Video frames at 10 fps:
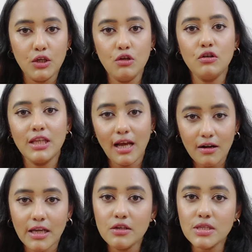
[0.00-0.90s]
They
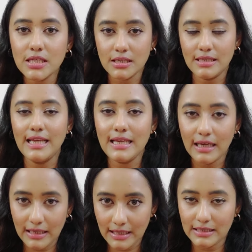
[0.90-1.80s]
are innocent,
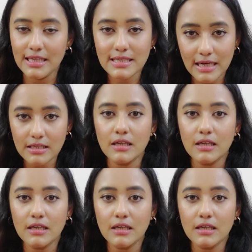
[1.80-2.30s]
they start